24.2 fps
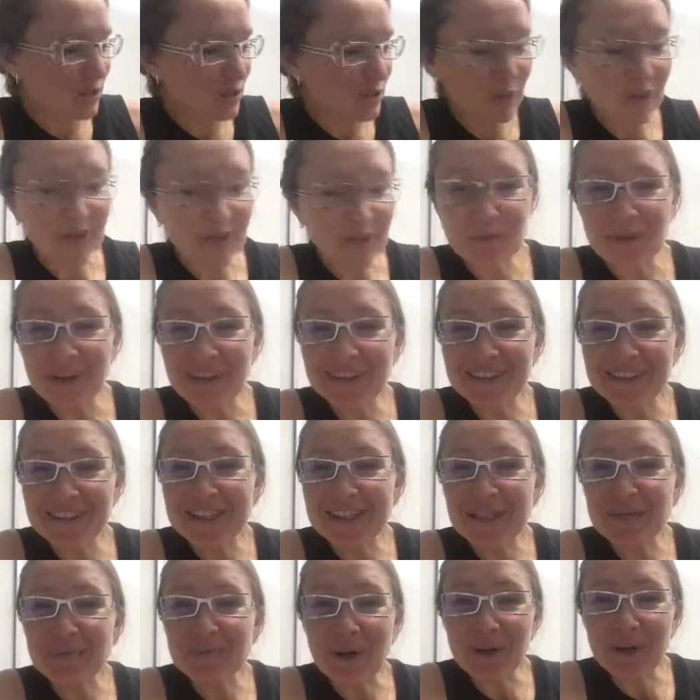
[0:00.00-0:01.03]
is so sweet. Well,
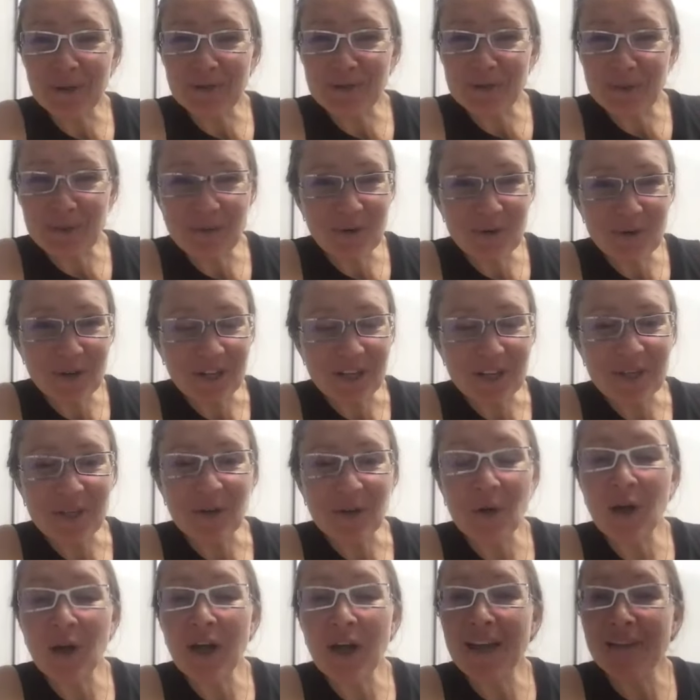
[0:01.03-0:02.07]
this is part of the work, you
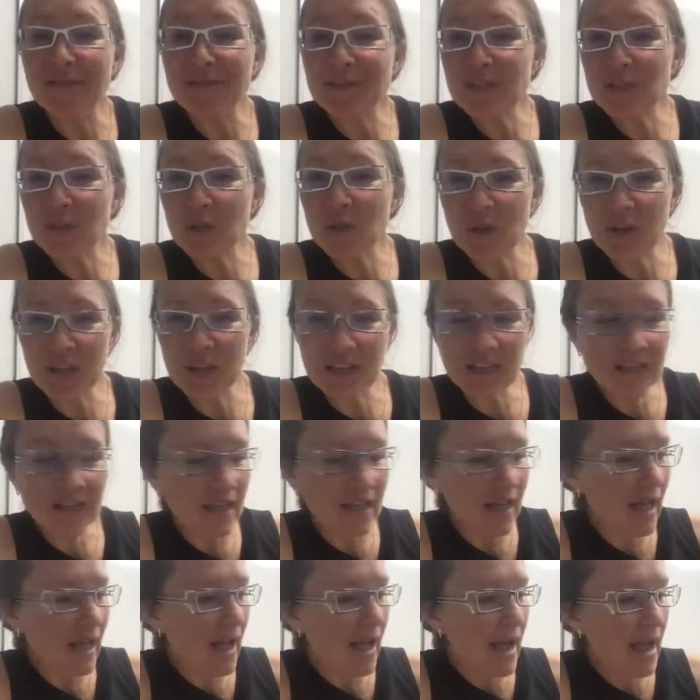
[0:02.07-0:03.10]
know. Every surrogate
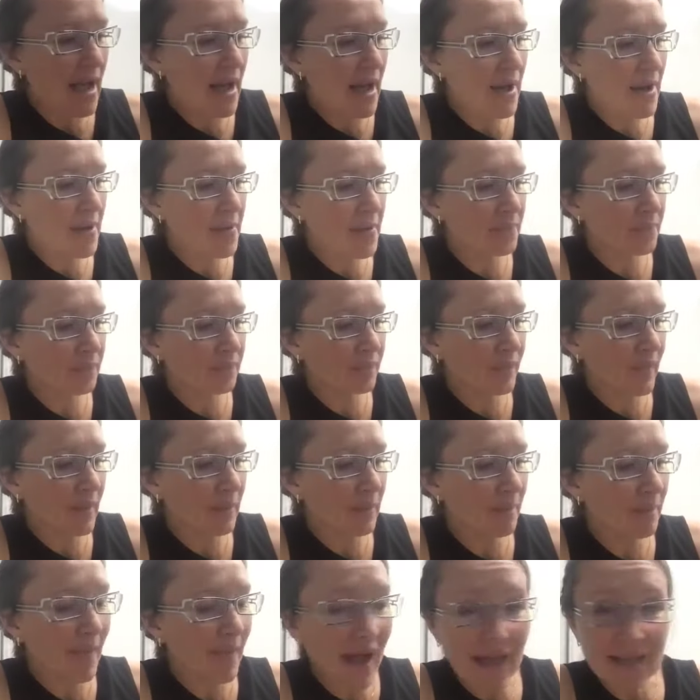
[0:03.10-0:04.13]

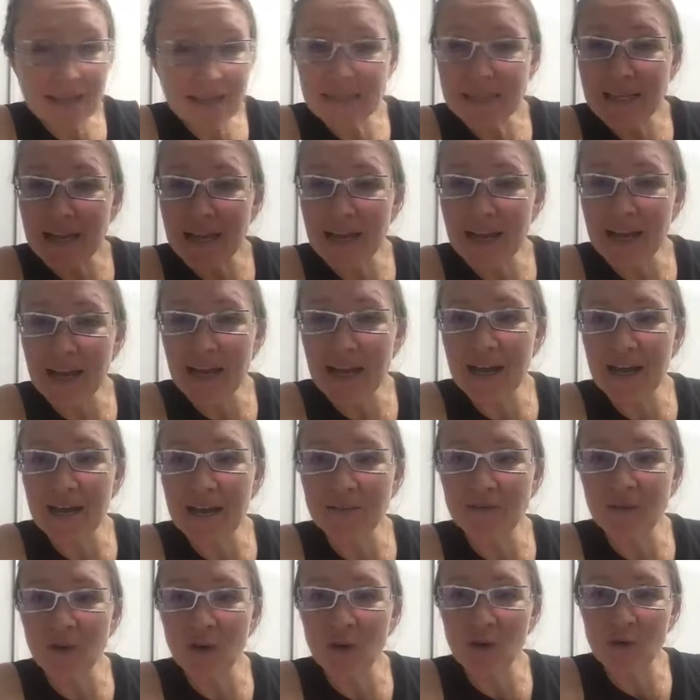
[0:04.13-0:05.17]
must
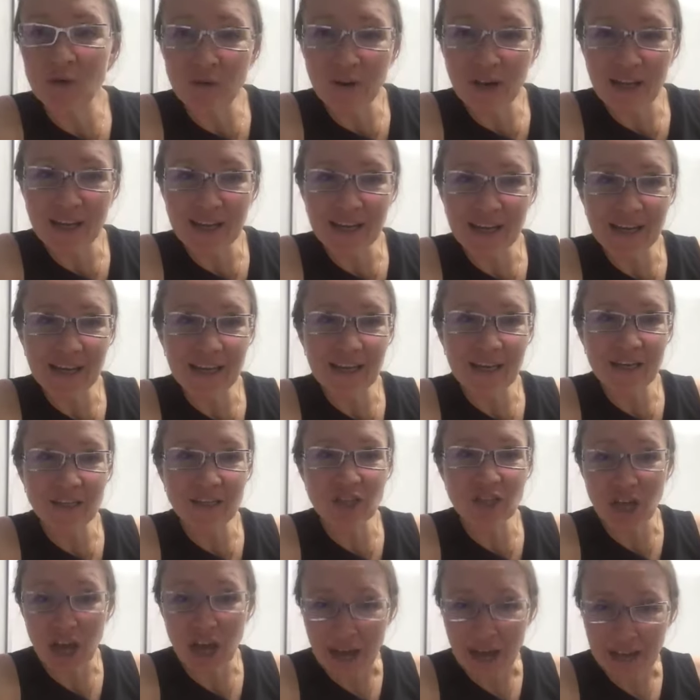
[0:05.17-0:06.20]
have already a
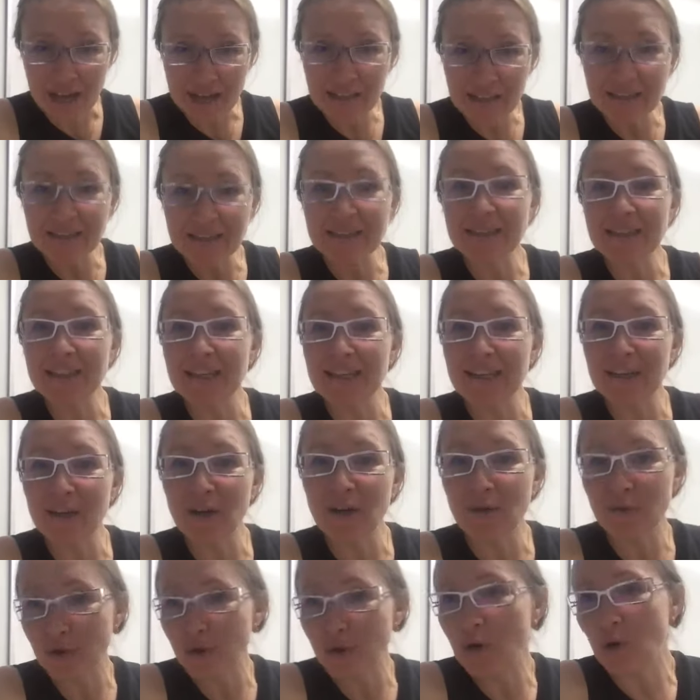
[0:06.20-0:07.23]
child
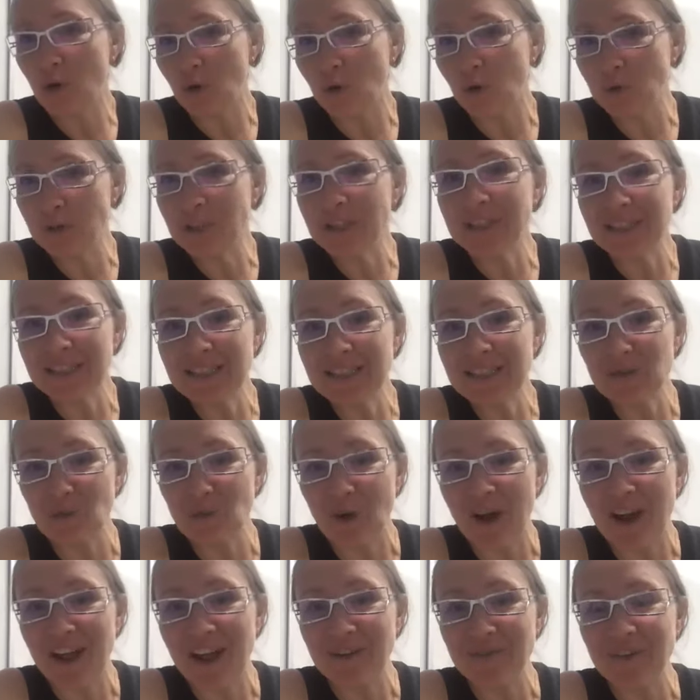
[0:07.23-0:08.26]
of her own, at least
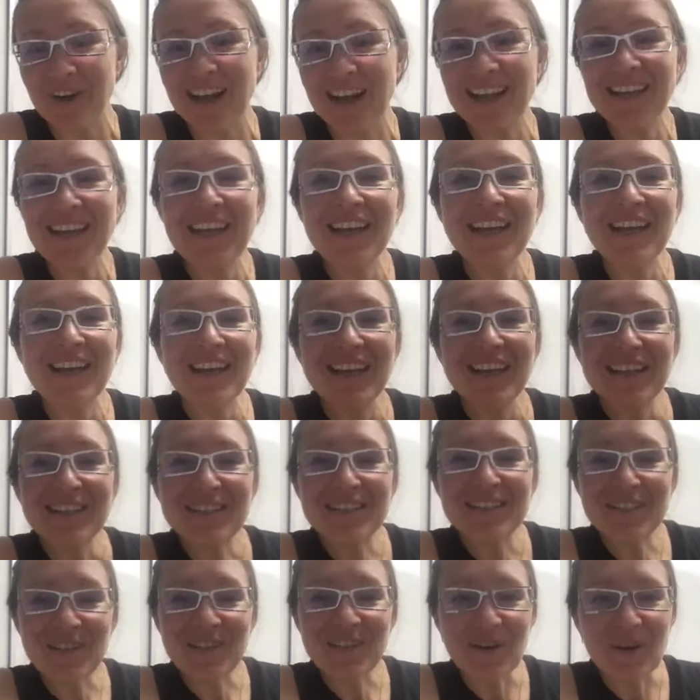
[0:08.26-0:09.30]
one, right?
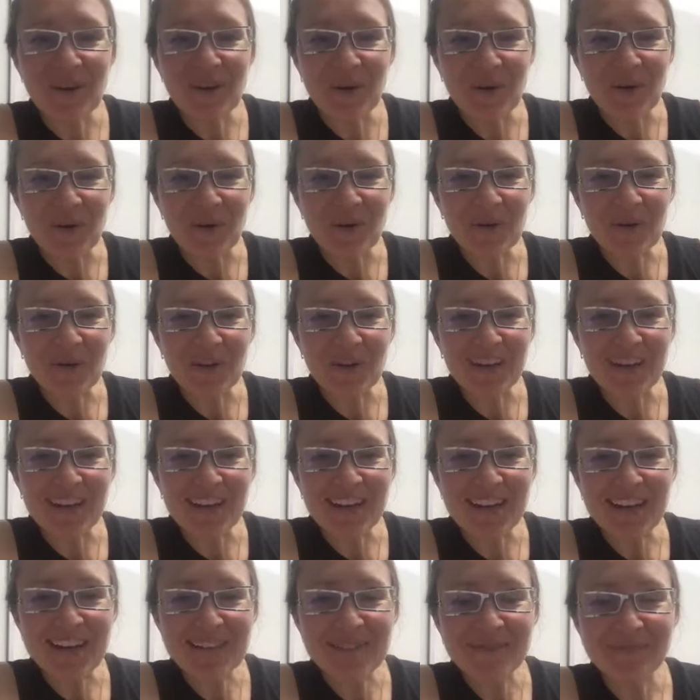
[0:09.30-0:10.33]
So
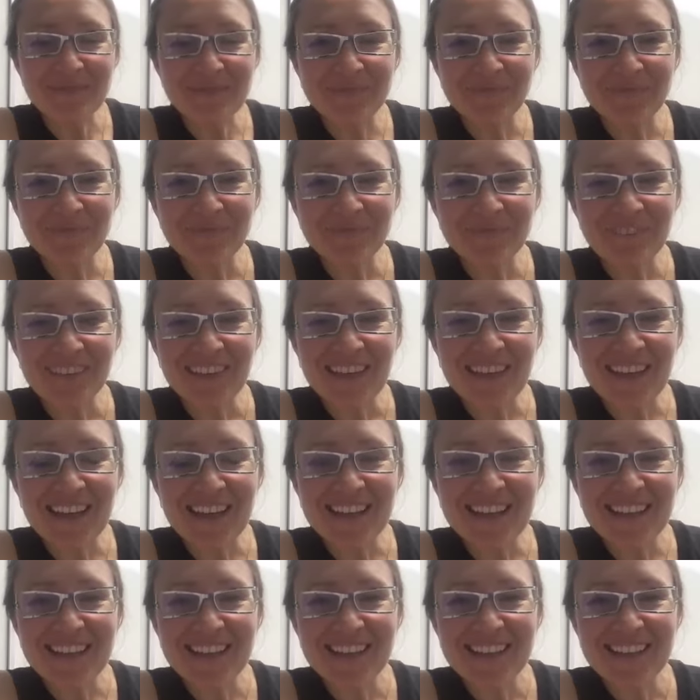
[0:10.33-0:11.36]

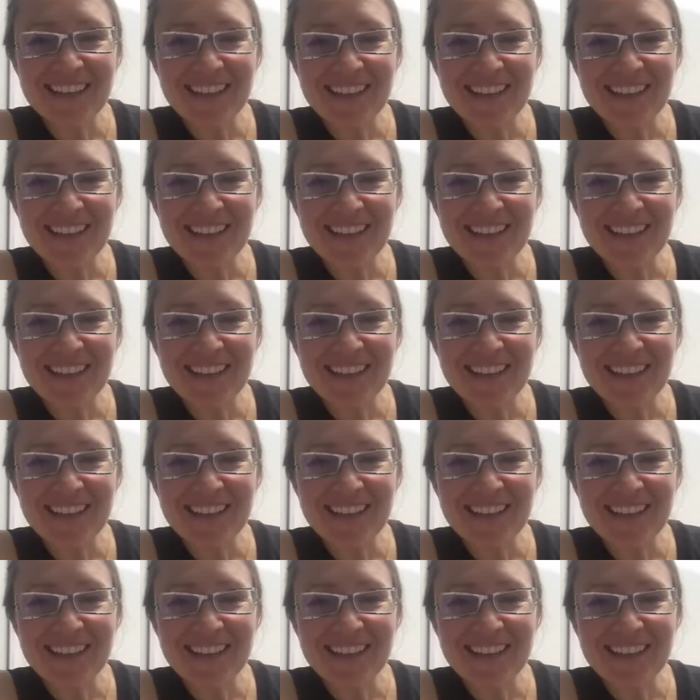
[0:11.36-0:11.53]
yeah,